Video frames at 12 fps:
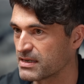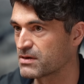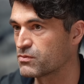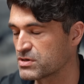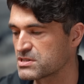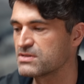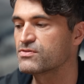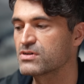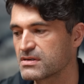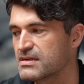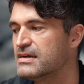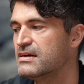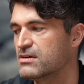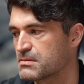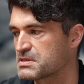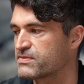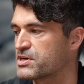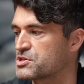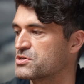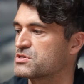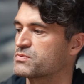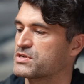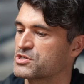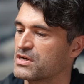Like once you've got
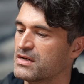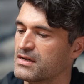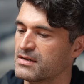observations which